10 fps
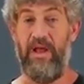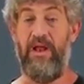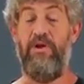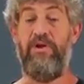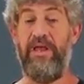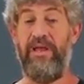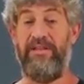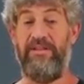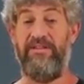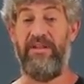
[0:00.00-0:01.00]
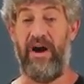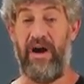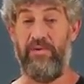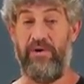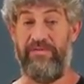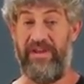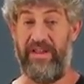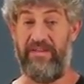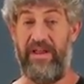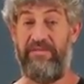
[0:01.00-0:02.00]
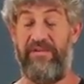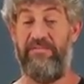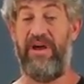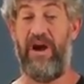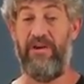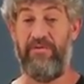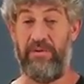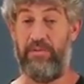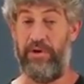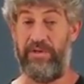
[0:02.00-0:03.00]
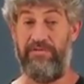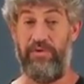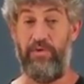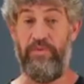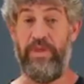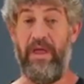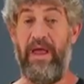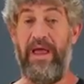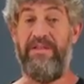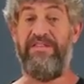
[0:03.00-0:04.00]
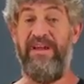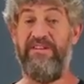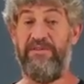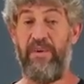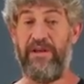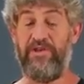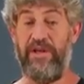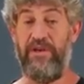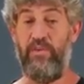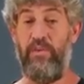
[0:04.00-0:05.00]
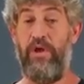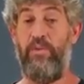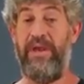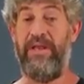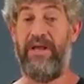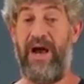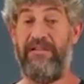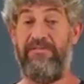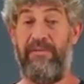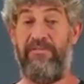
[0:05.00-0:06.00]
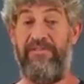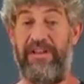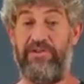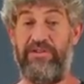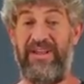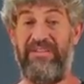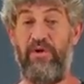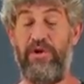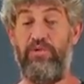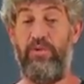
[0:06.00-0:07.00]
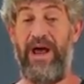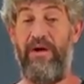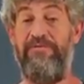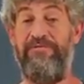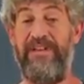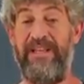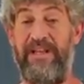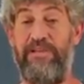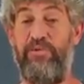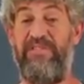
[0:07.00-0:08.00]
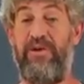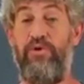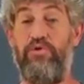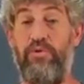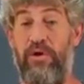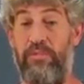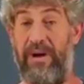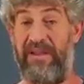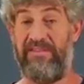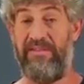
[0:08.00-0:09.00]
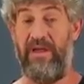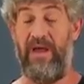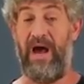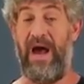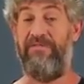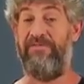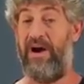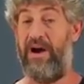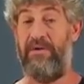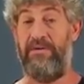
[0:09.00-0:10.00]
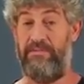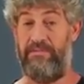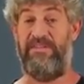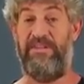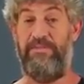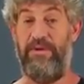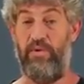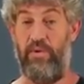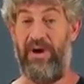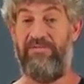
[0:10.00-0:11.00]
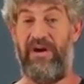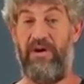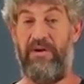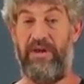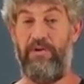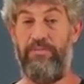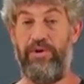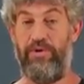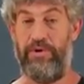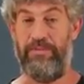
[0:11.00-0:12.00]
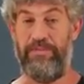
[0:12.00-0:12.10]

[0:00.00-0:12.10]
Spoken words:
Looking at it at the hardware phase, from the hardware point of view, the instruction we already got from our fetch, that's going to now feed into the control bus of our CPU, of our computer.